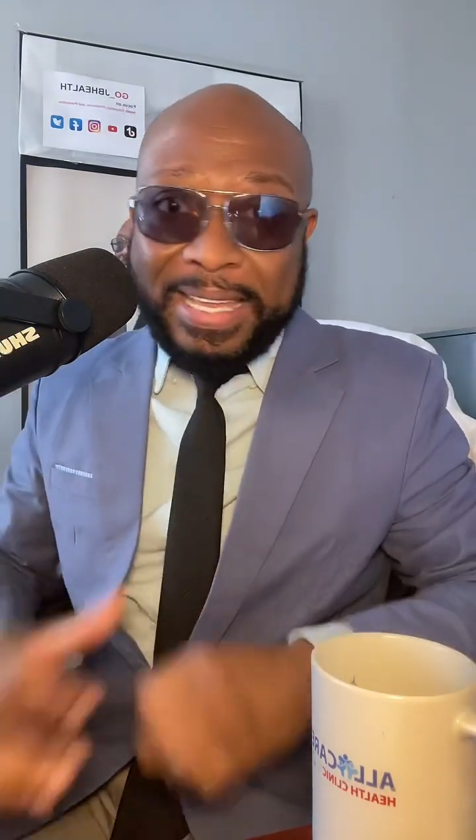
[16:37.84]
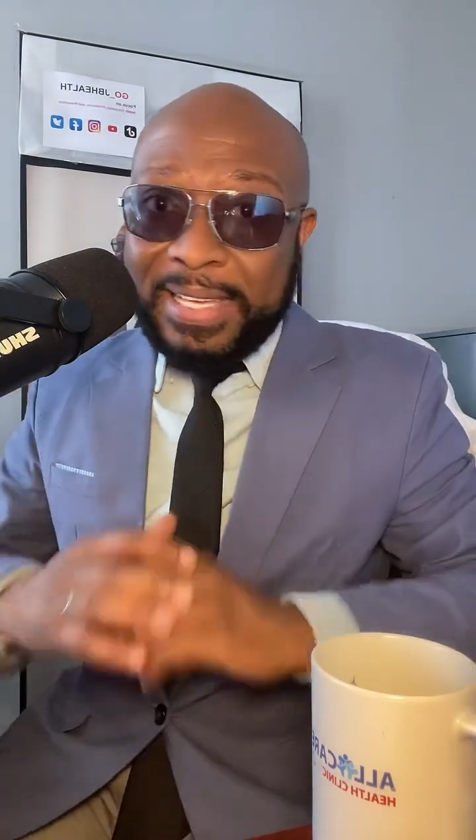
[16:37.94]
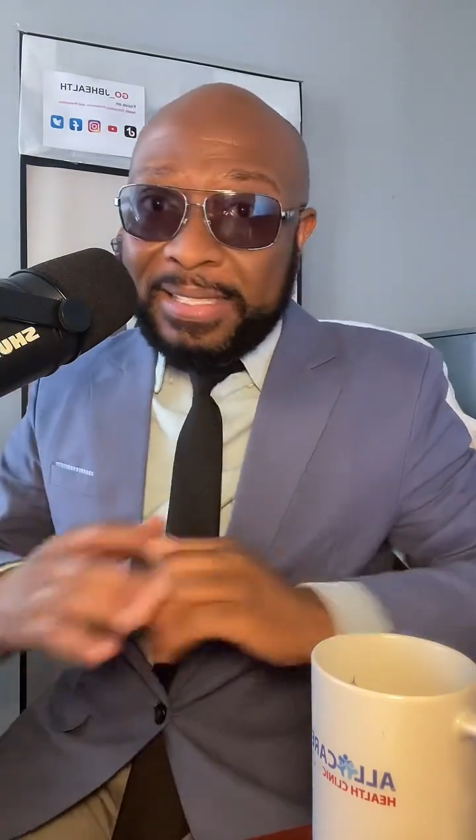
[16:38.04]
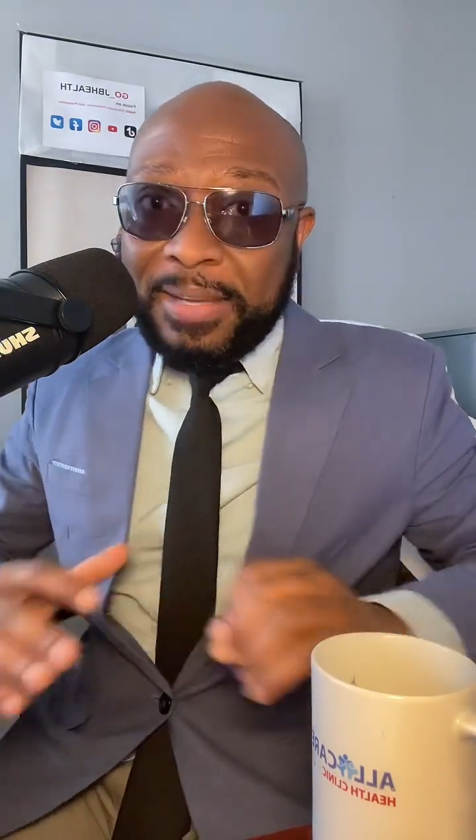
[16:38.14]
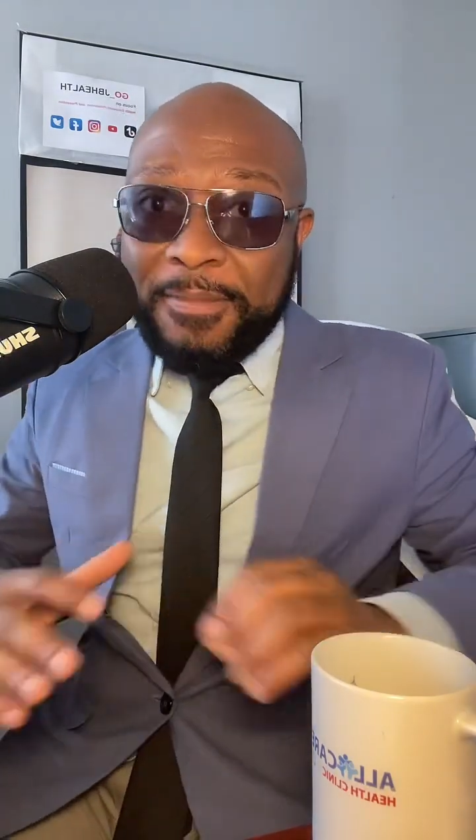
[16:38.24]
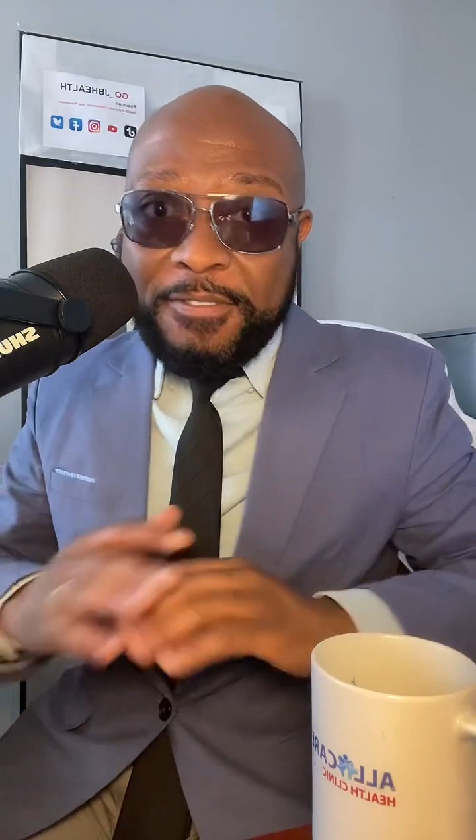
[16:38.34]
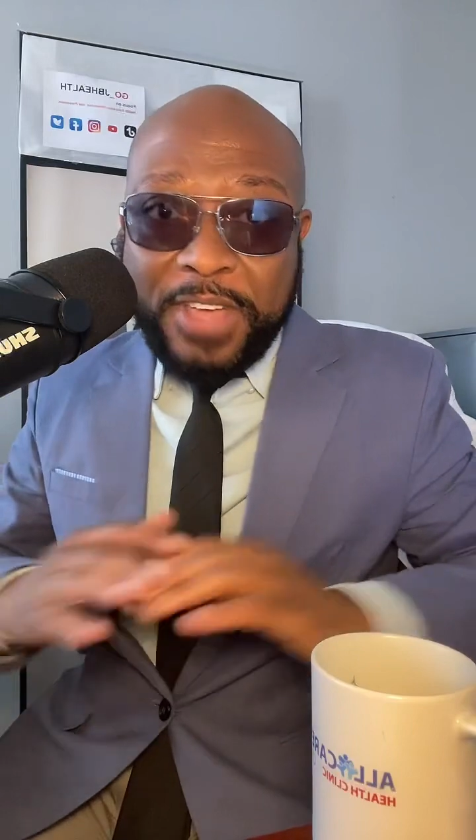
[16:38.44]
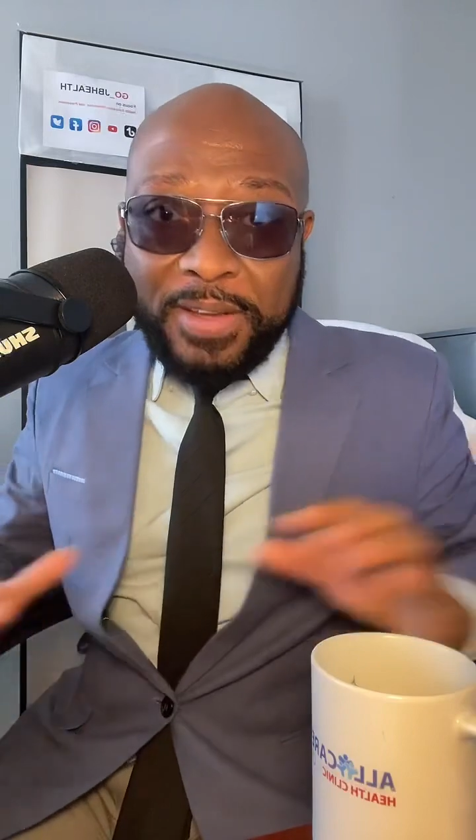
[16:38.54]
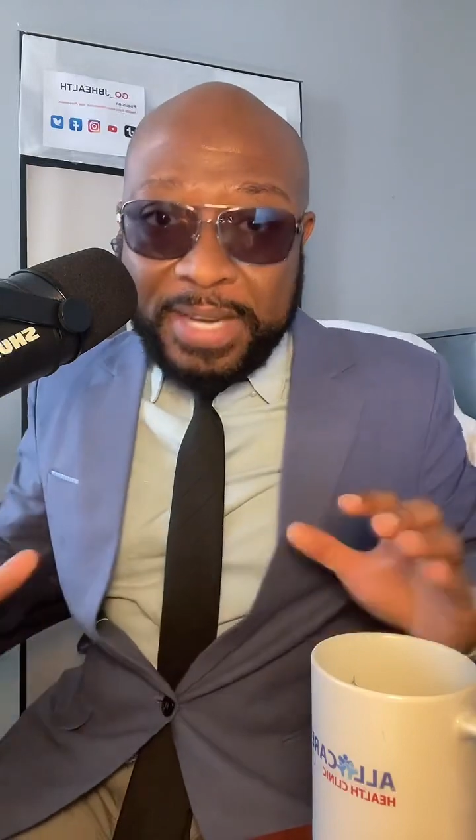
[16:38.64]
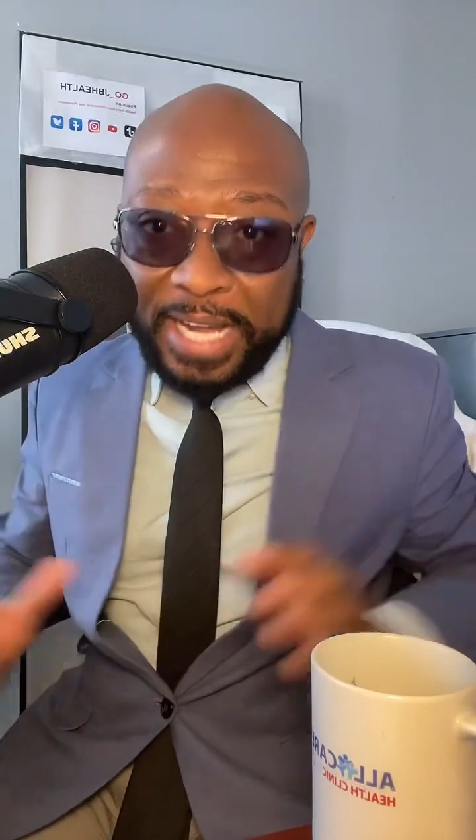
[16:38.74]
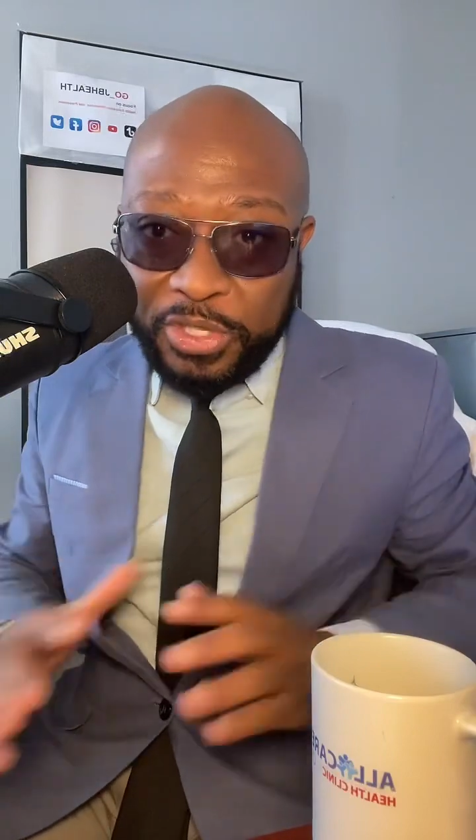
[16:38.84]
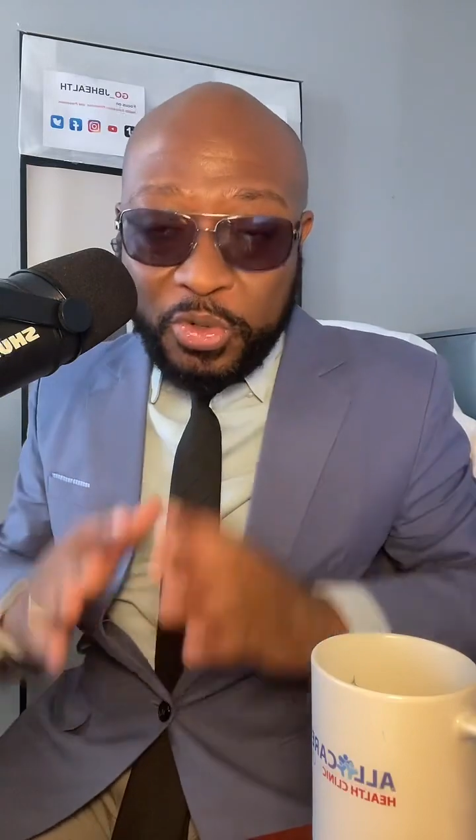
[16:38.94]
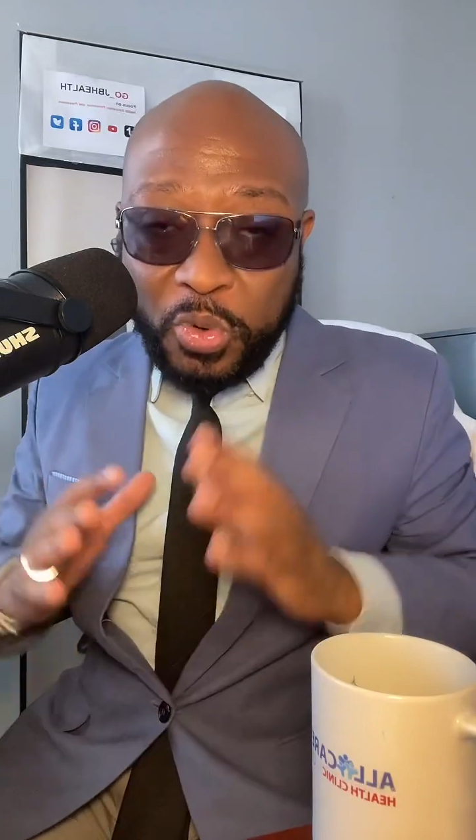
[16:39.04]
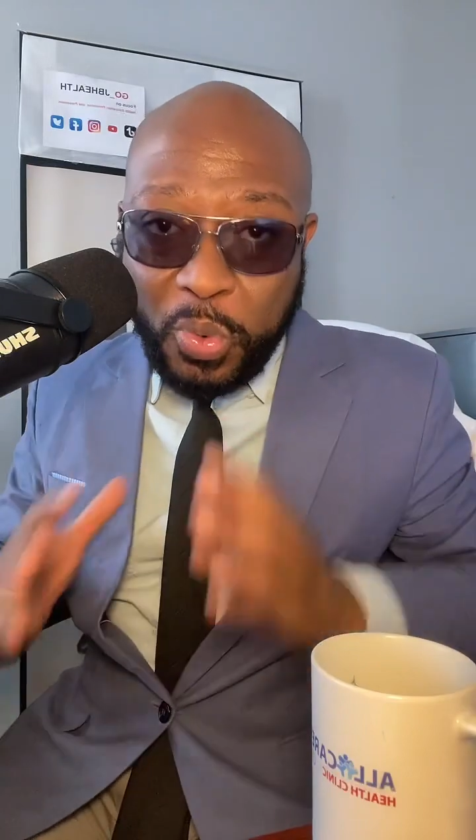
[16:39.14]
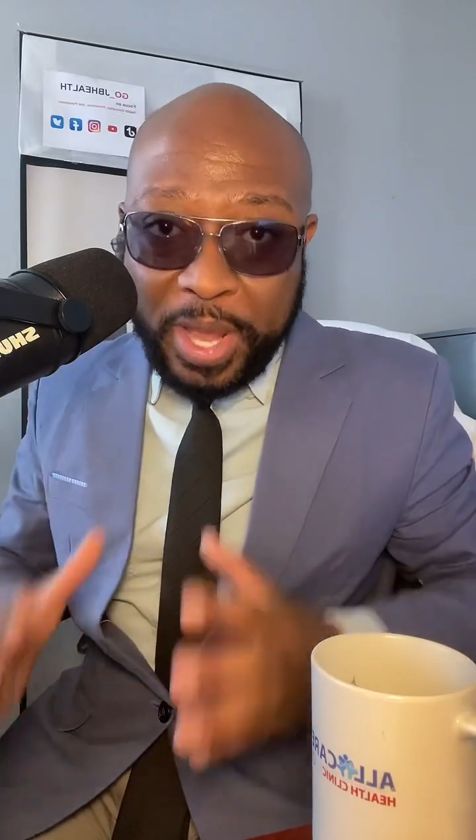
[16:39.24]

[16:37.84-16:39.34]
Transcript: There's some very natural